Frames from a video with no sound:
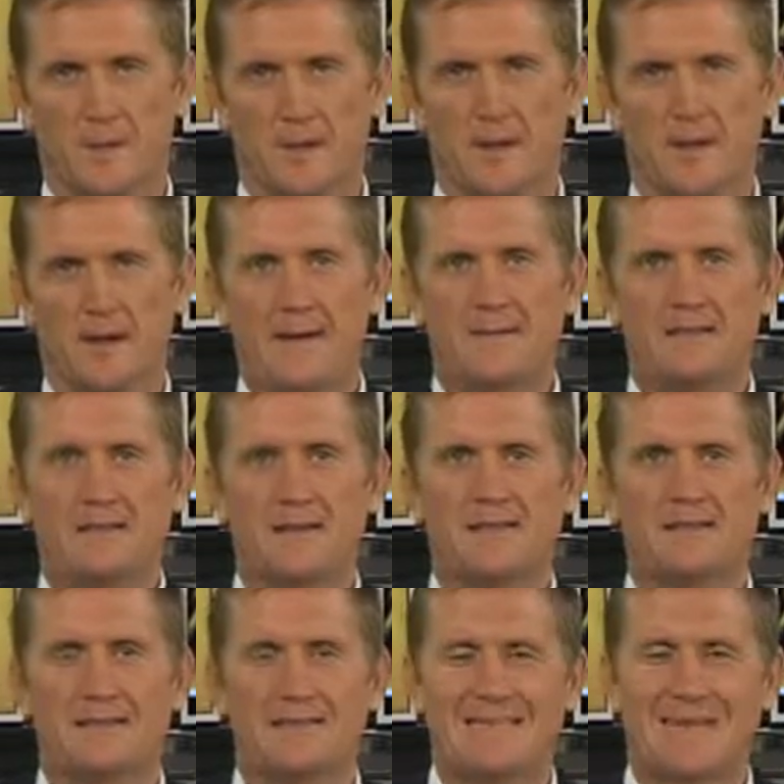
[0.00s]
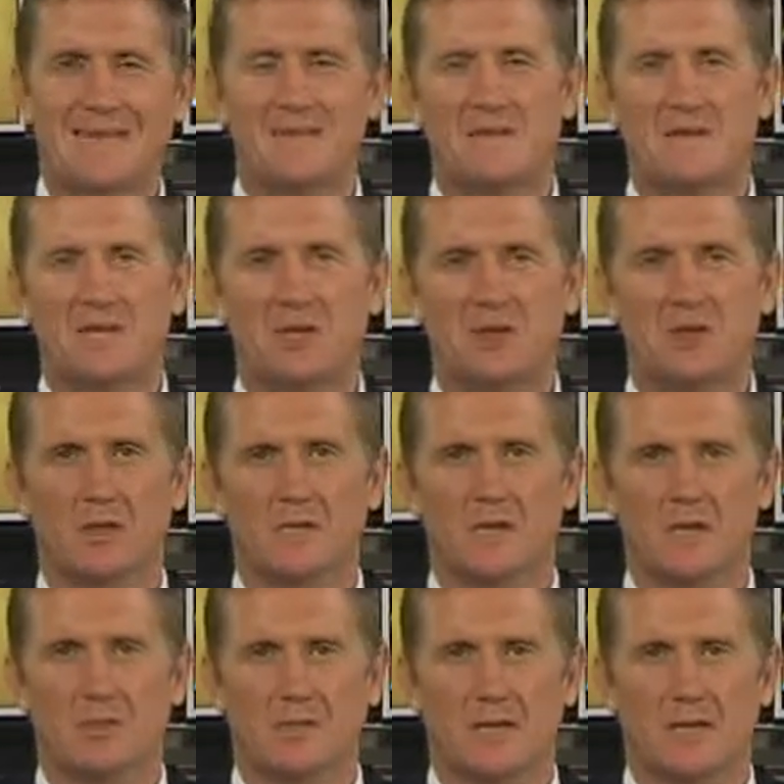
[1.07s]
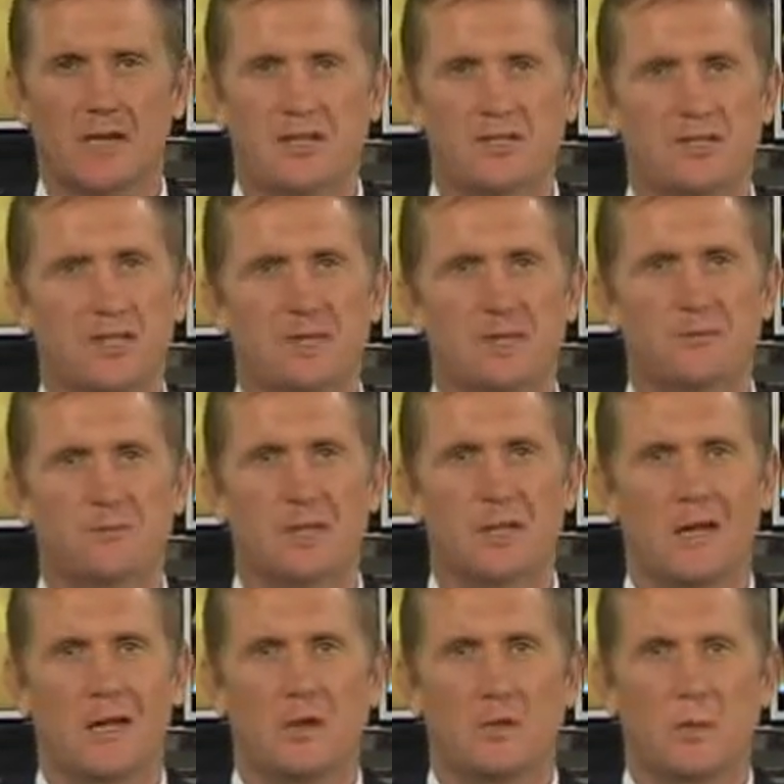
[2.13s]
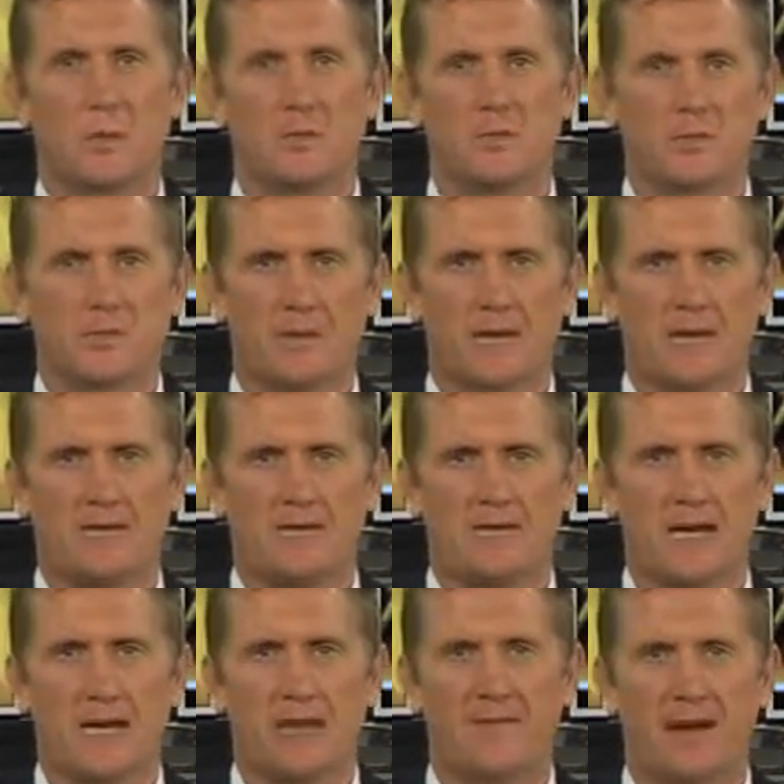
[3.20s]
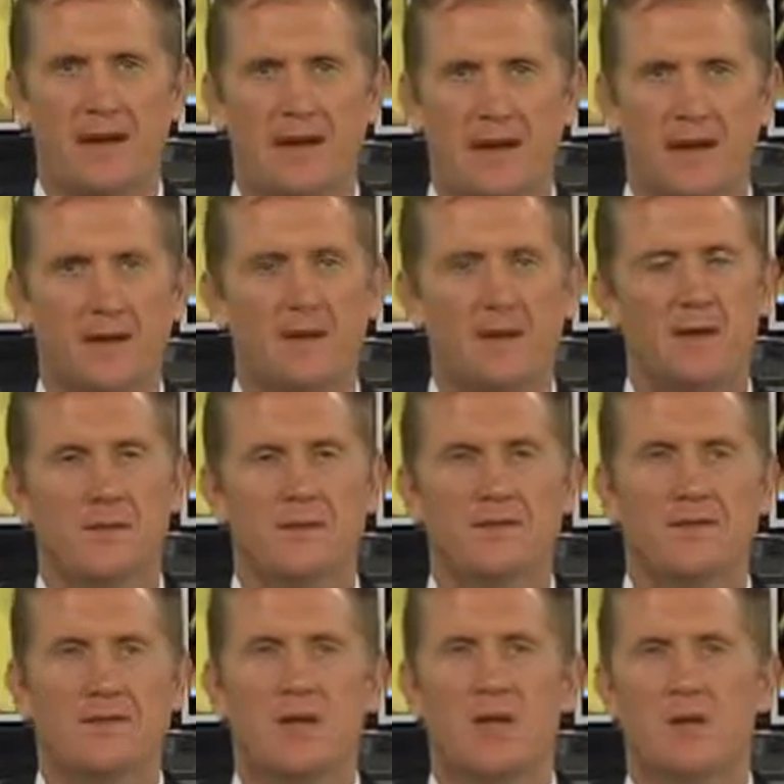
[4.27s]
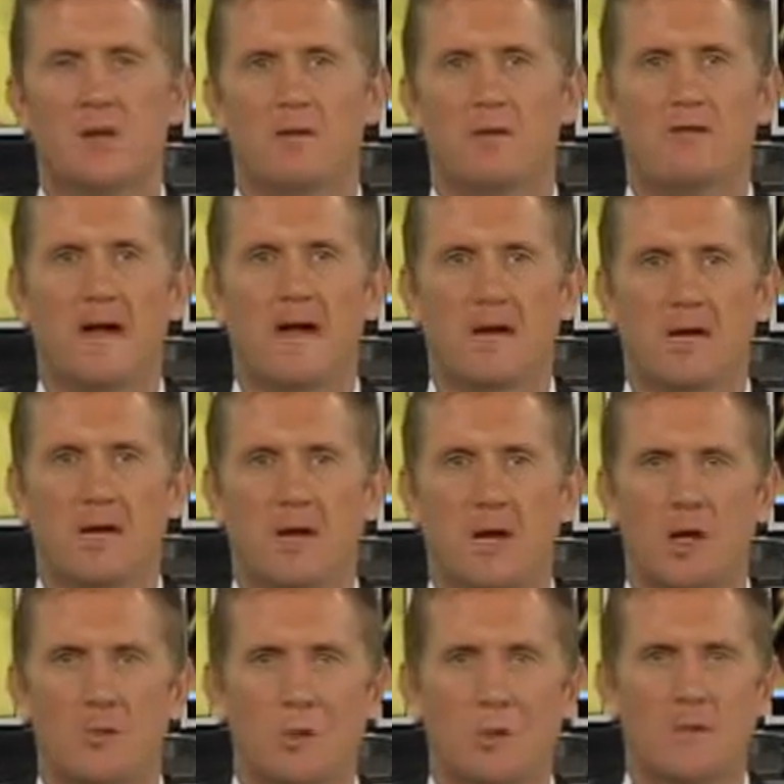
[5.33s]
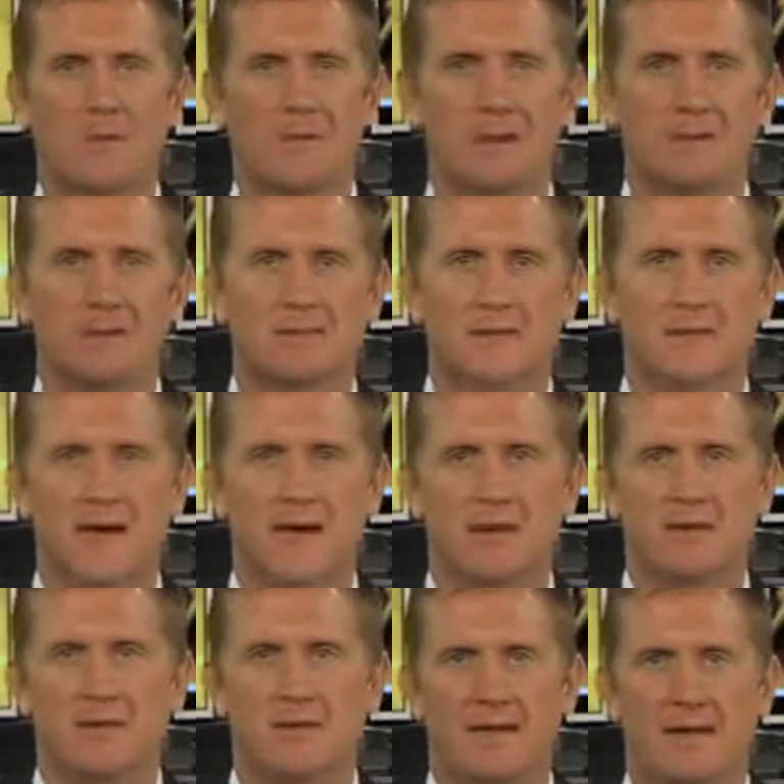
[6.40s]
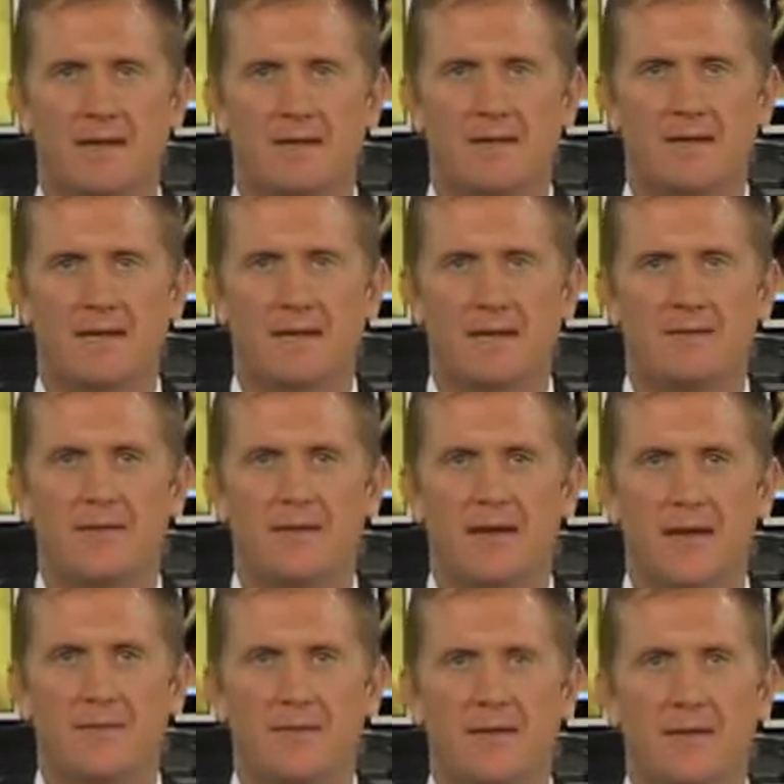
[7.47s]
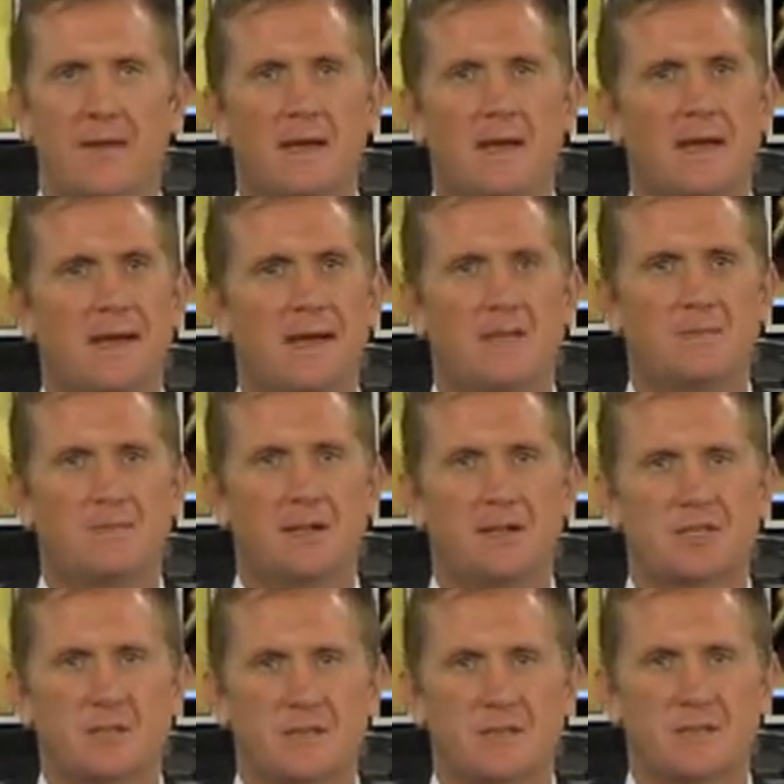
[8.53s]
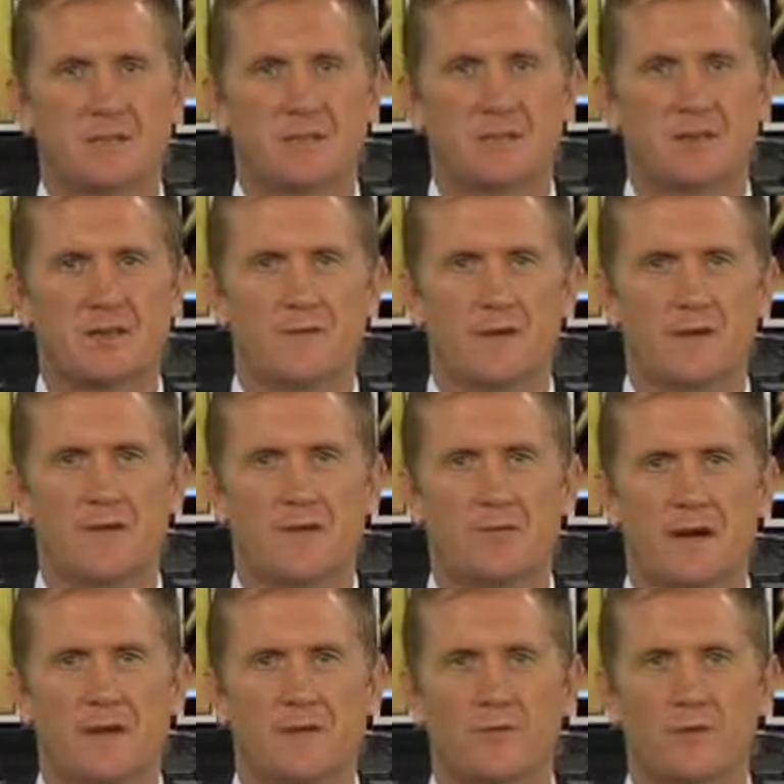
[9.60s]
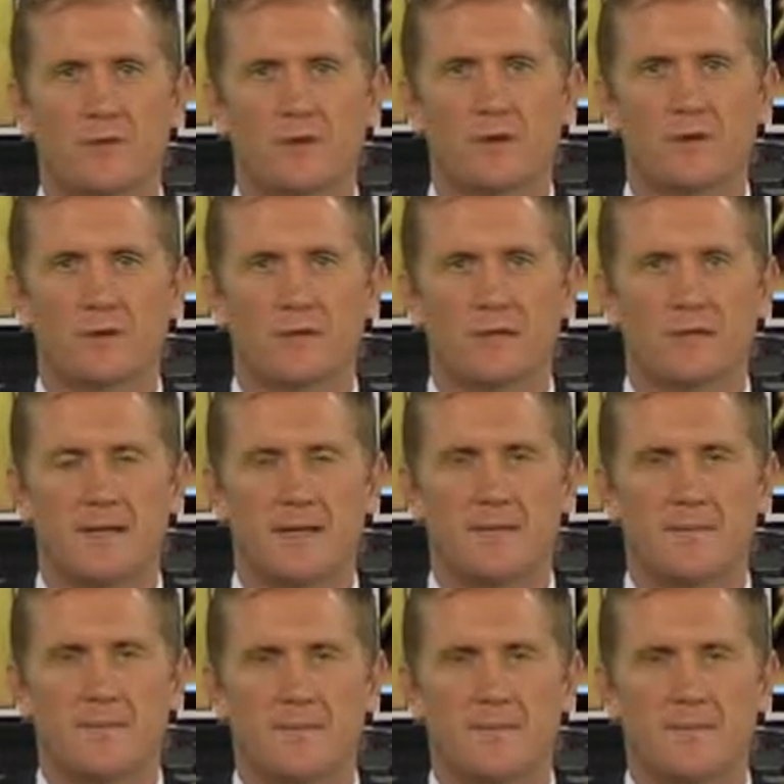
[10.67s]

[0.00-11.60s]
Our next guest is an international investor and a serious player on Wall Street. He's Jan van Eck, the CEO of Van Eck Global, and he runs the Market Vectors ETF. Here's Peter Switzer's interview direct from New York City.